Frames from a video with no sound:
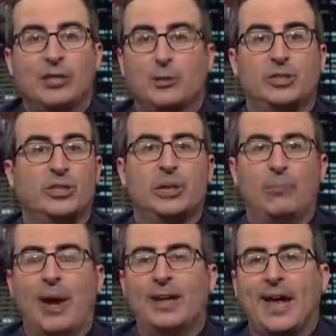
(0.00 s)
This was just a
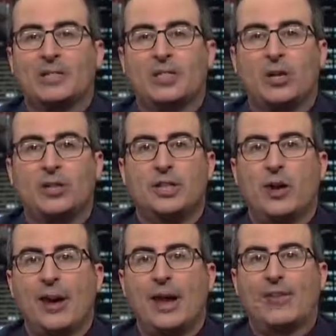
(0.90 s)
branding exercise that
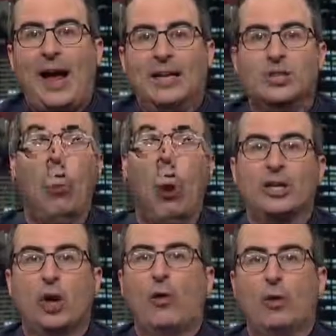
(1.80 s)
got out of hand. Oh, my
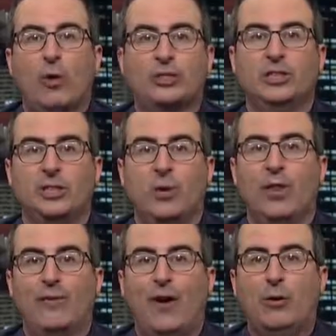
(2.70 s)
God, the Russians are on
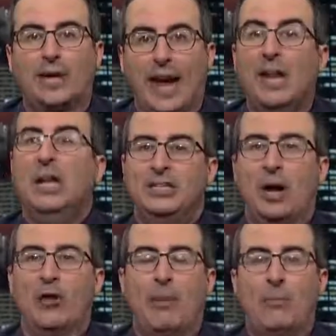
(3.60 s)
the phone again. Tell
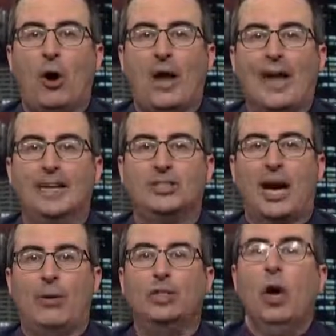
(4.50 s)
them I'm not here,
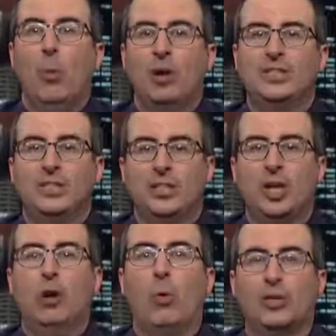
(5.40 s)
Jared. What did you
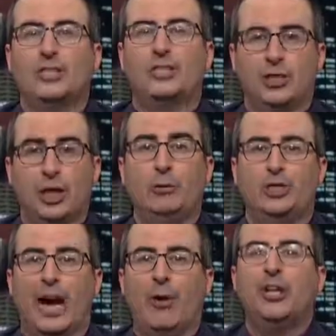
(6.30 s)
do? What did you do,
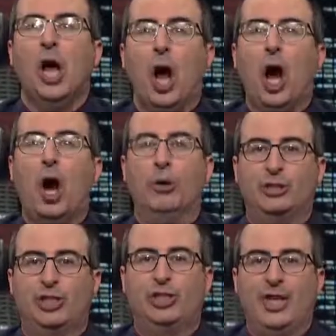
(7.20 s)
Jared? Oh,
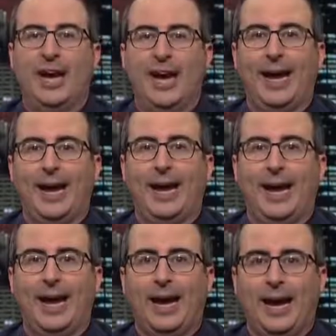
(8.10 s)

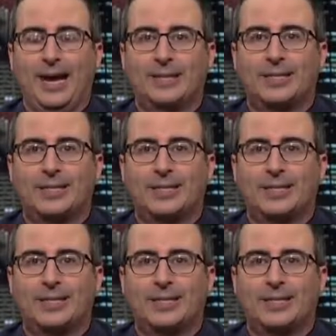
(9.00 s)
shit!